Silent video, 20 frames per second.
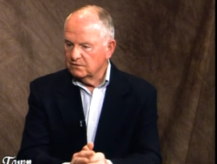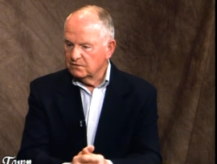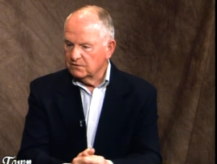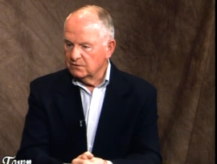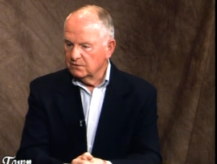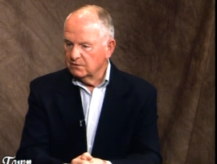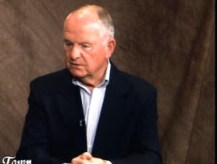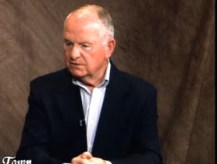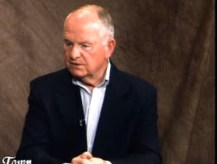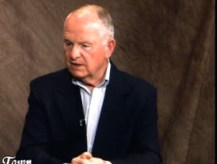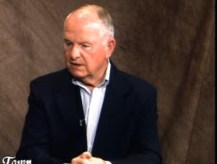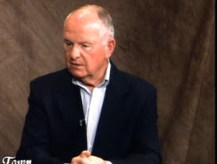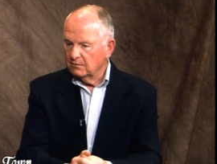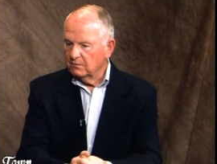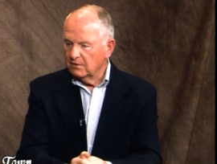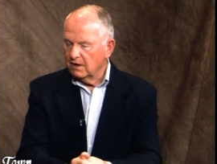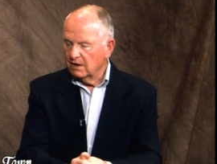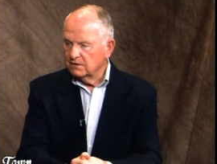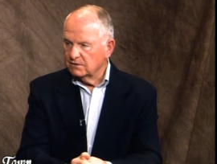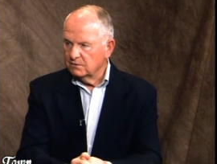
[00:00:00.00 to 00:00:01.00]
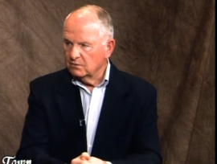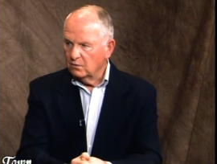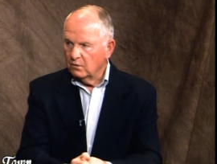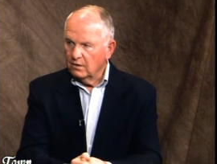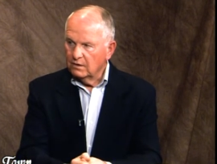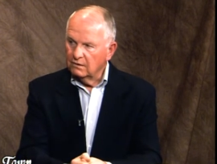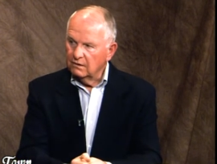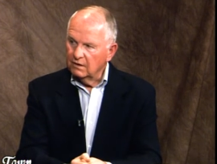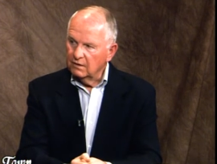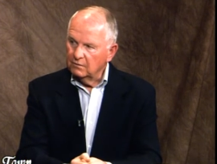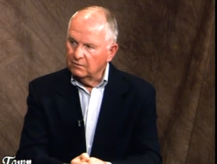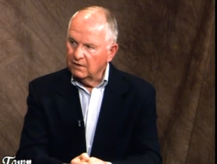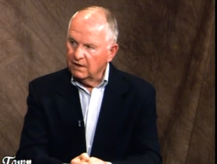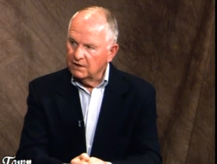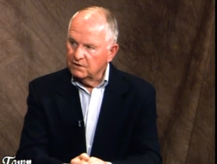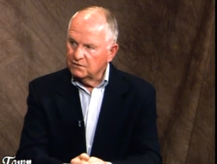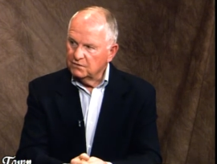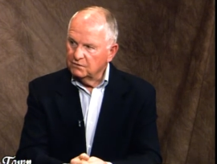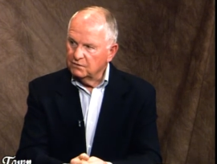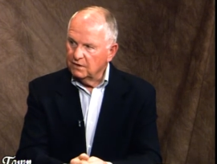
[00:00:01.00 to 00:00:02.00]
sewage enterprise and water
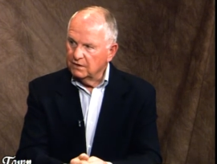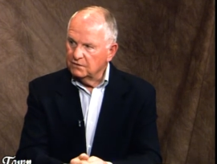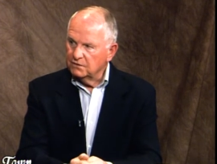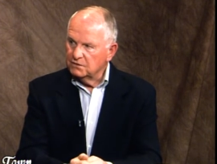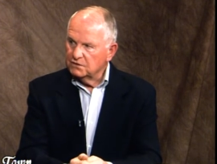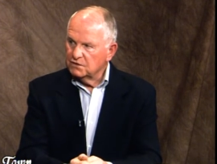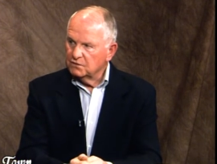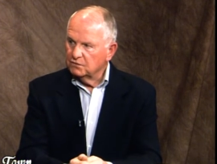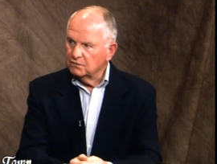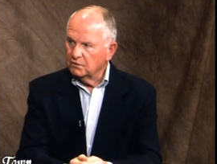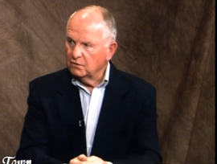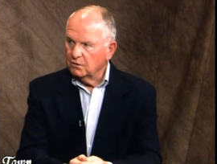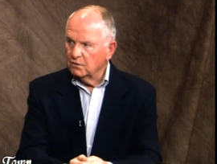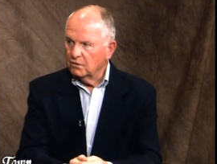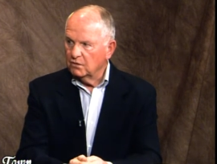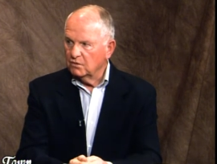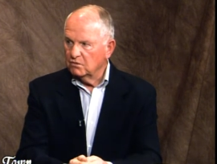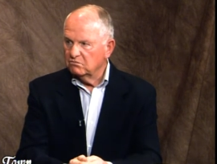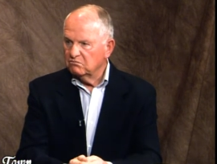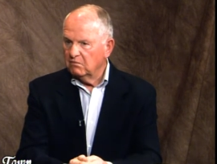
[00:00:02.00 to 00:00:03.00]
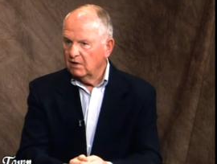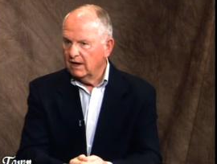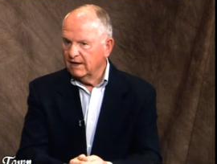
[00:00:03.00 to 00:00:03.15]
enterprise funds for